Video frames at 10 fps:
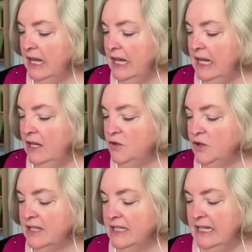
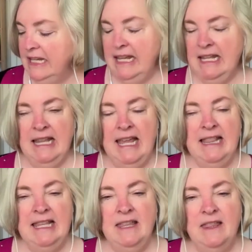interested in
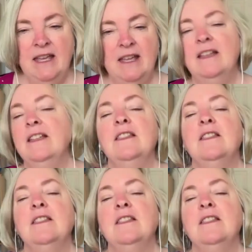lately the